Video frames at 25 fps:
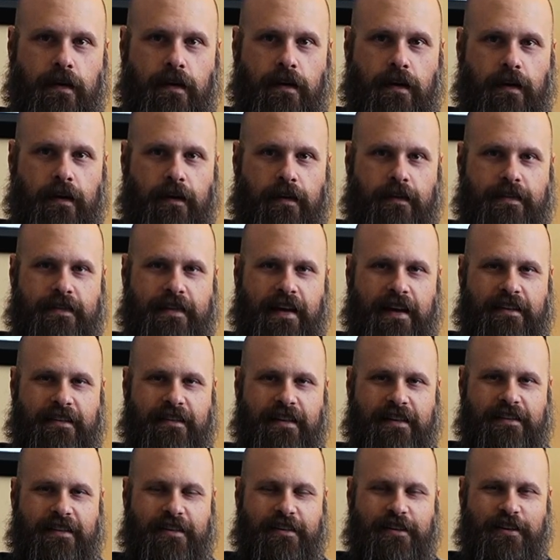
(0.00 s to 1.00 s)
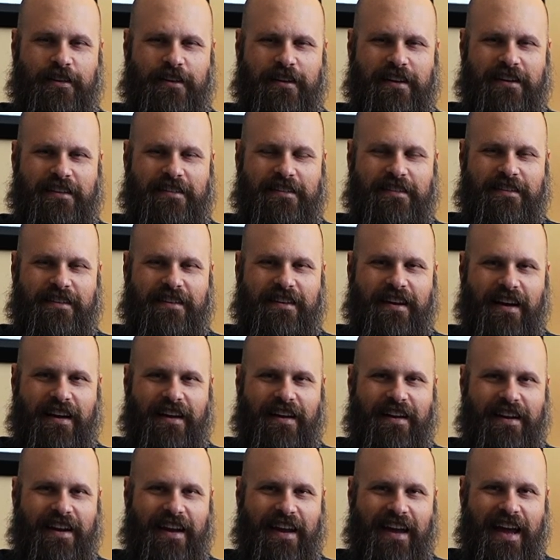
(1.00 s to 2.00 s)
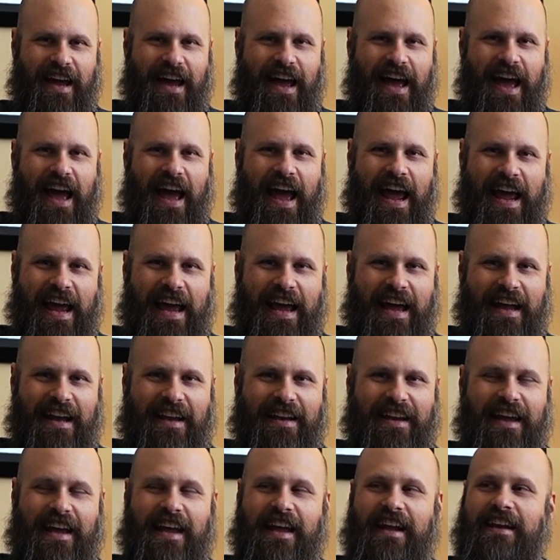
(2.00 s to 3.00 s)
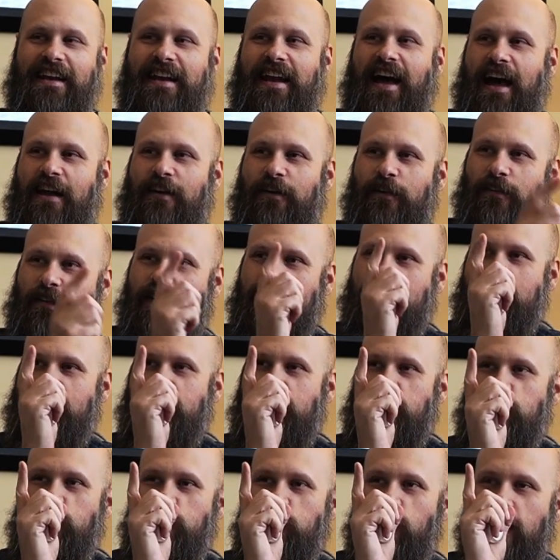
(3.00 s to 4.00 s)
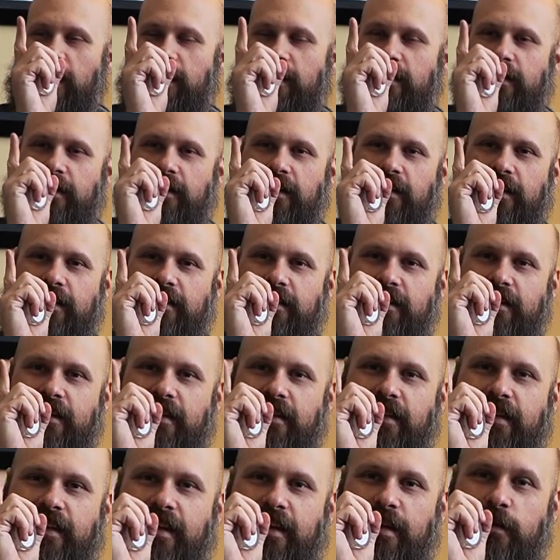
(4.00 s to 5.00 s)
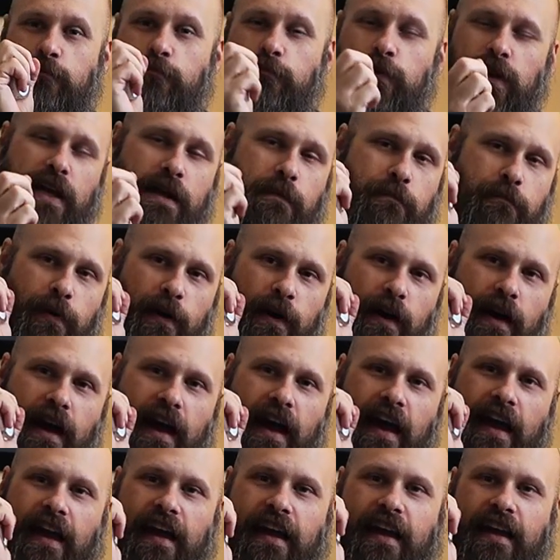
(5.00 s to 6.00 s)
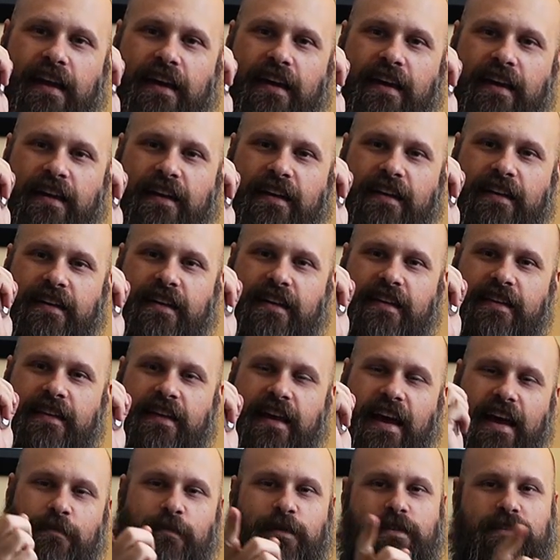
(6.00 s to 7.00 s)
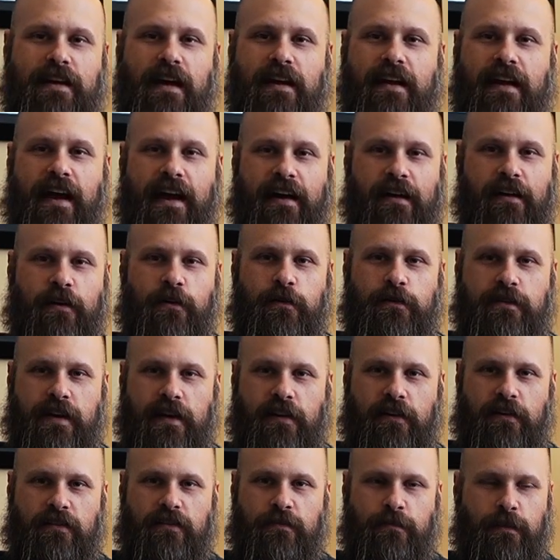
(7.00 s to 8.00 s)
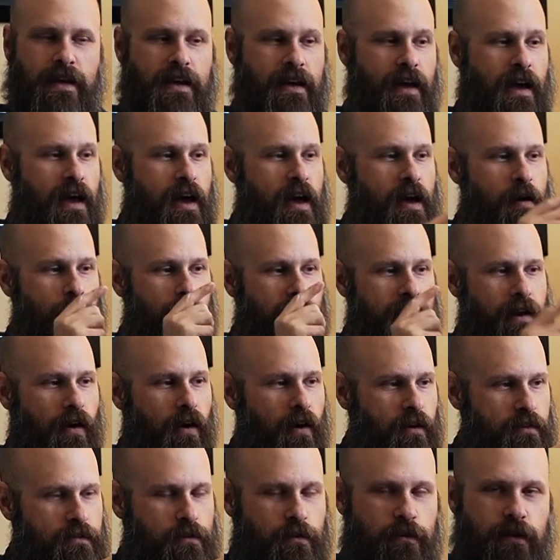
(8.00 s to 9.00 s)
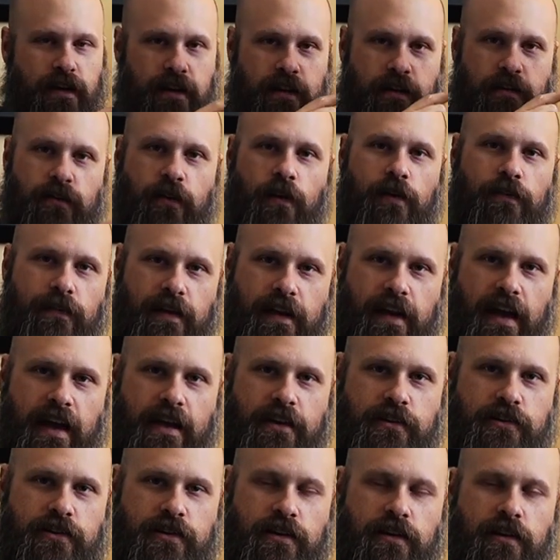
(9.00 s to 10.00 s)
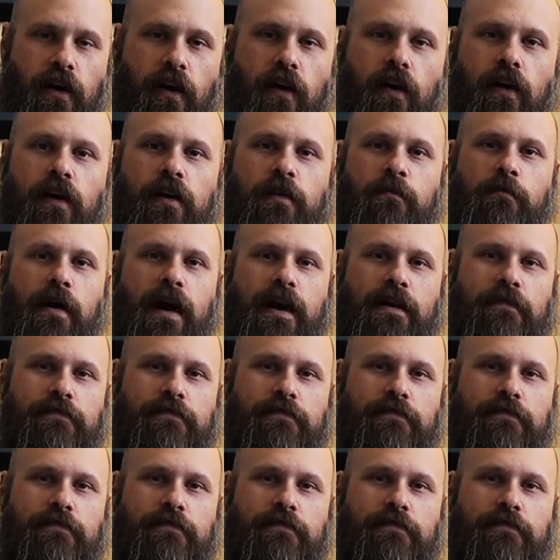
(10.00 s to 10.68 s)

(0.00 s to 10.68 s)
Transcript: Ah, sounds like the cookies are done. And not only do I get the beep and the Amazon Echo tells me, but I also get a notification on my